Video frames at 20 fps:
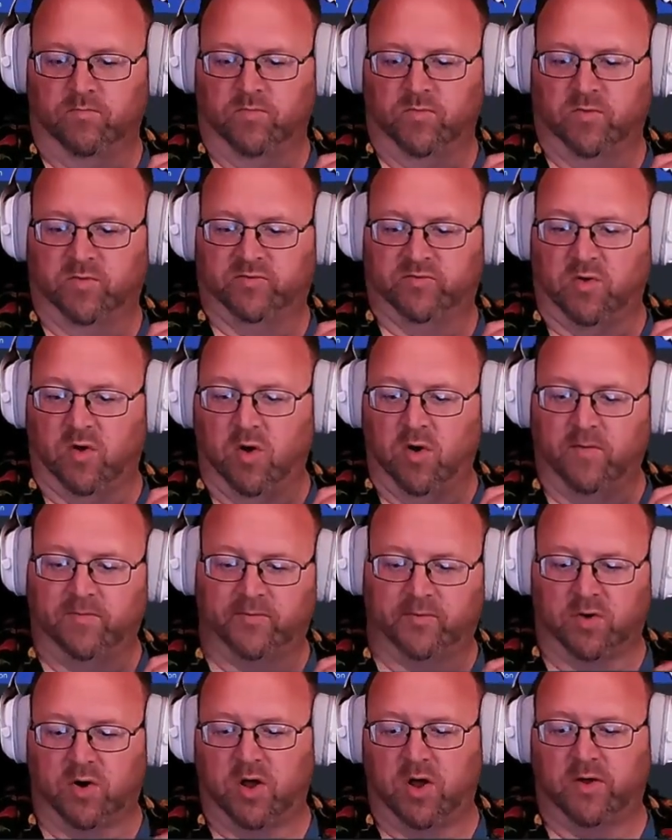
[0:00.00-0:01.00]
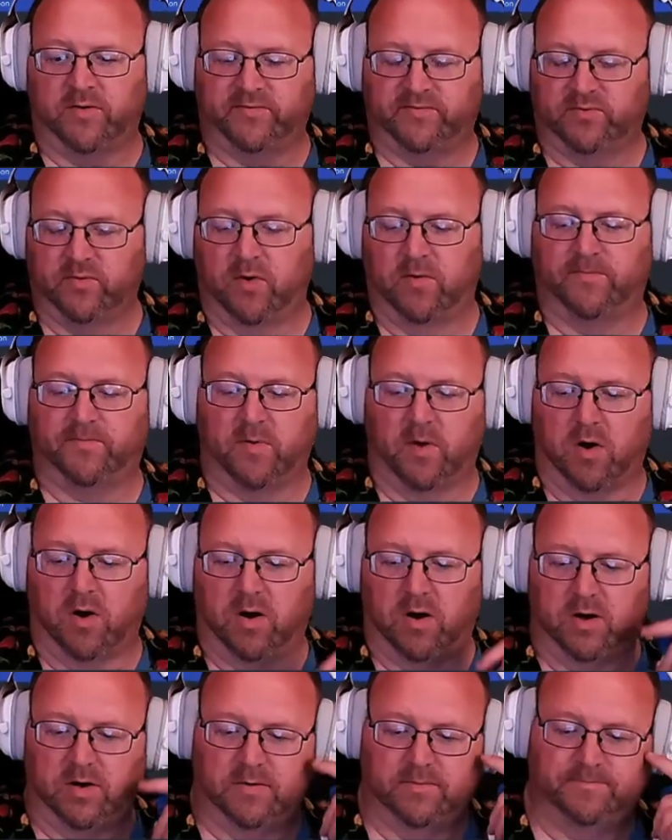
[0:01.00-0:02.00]
So overall, so
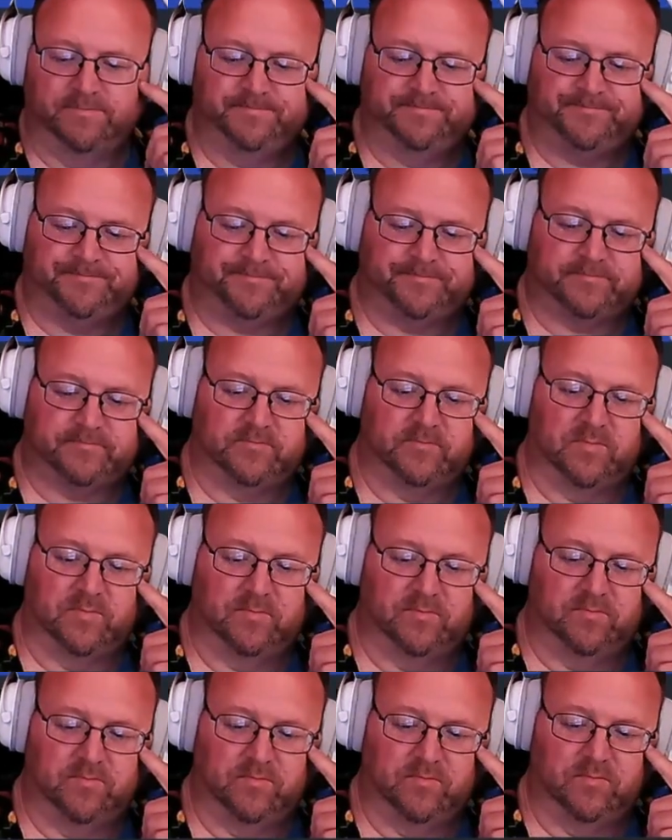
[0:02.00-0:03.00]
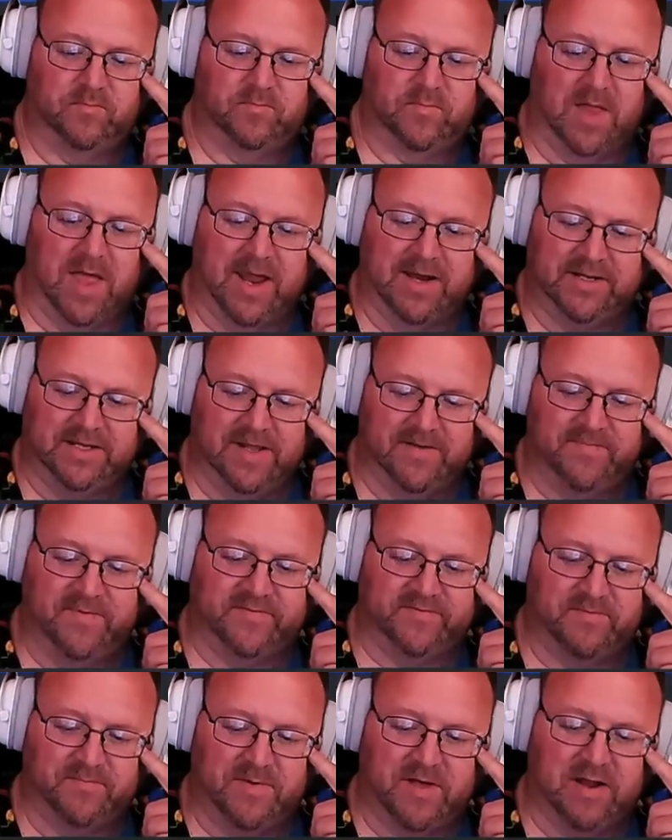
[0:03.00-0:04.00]
far, I'd give
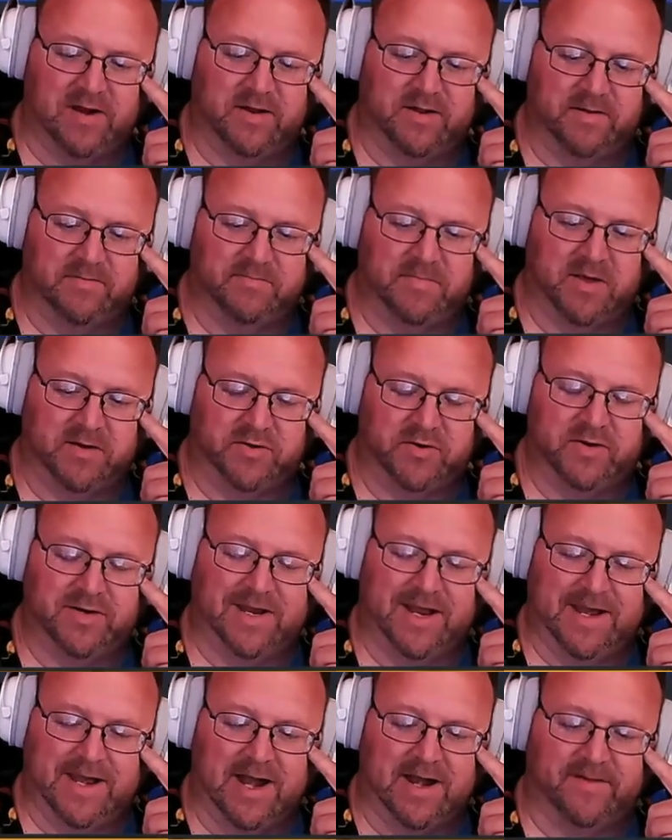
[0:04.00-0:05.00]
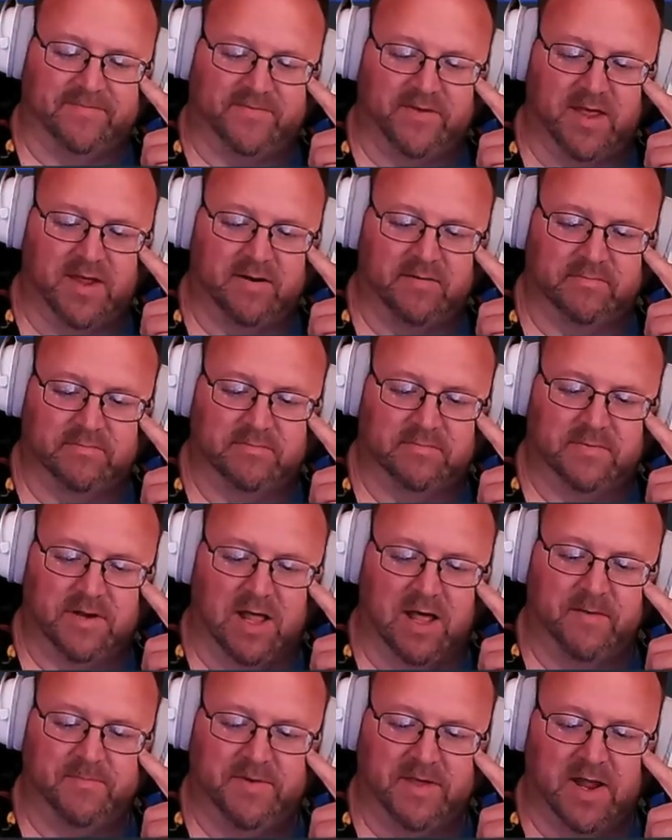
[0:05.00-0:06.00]
this about a good 8 out of 10.
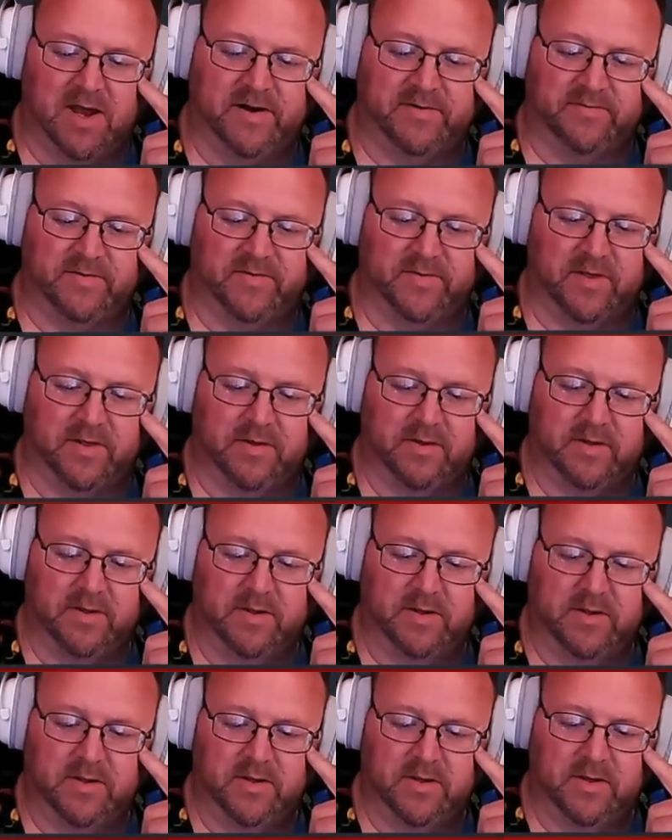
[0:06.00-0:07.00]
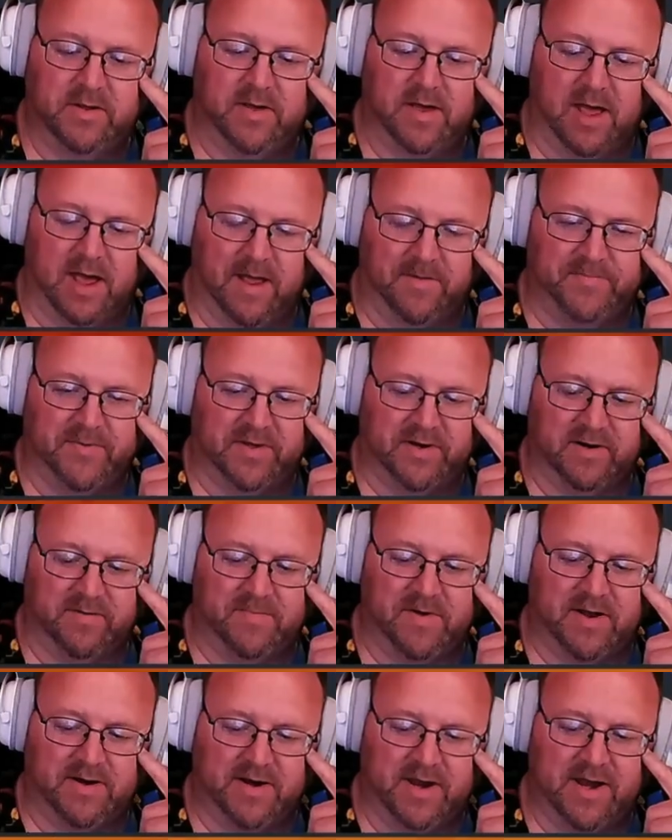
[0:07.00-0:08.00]
I'll be honest with you. I'm thinking
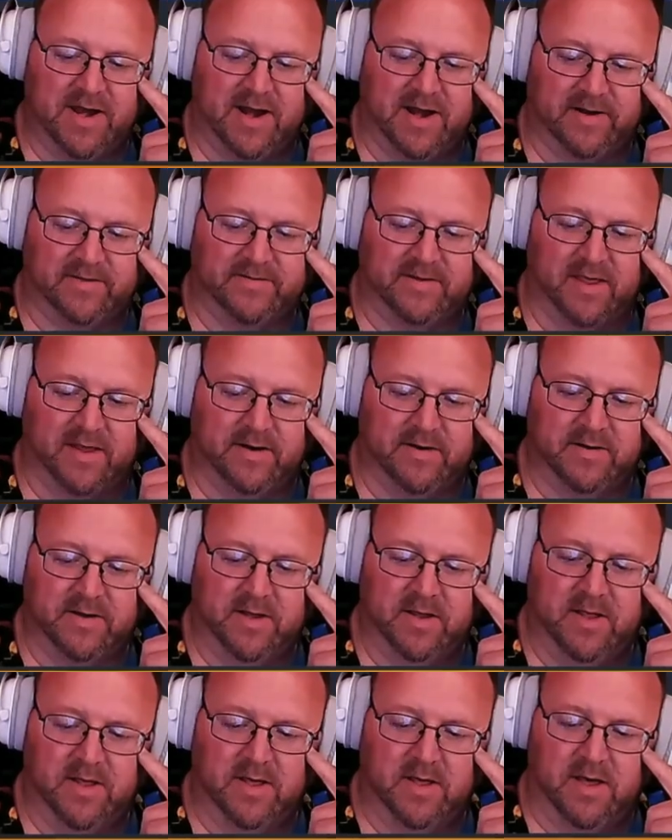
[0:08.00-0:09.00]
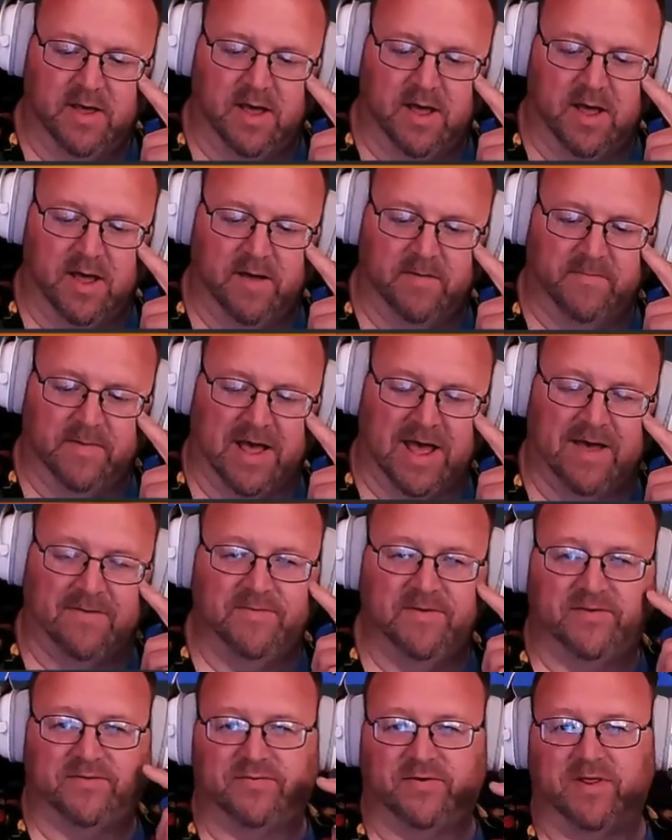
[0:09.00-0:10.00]
about an 8 out of 10.
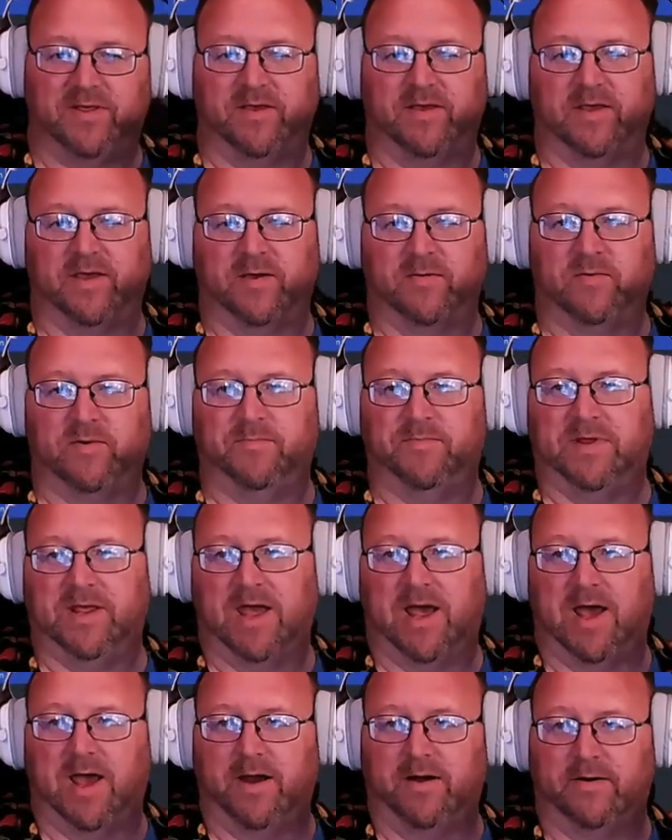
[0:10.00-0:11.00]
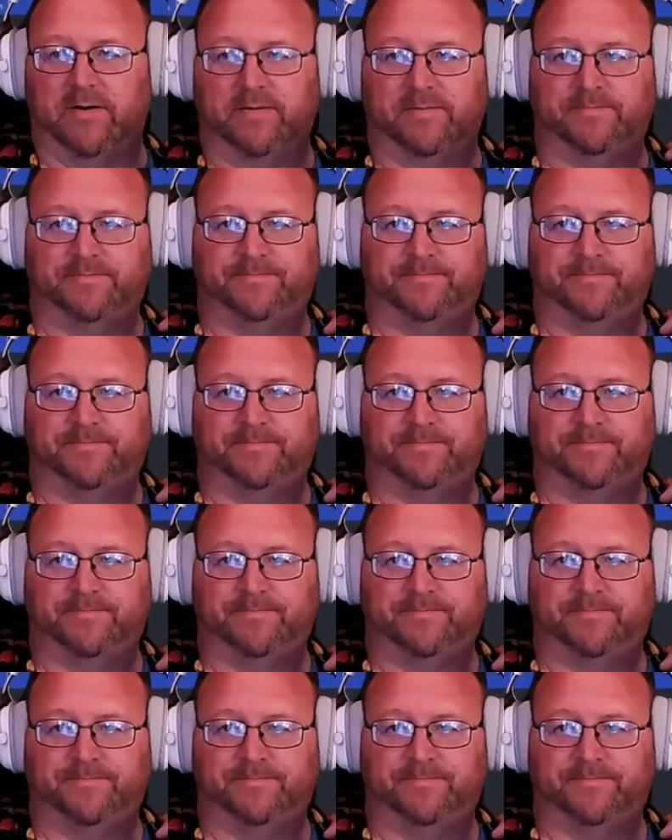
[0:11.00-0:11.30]
Obviously, it would be higher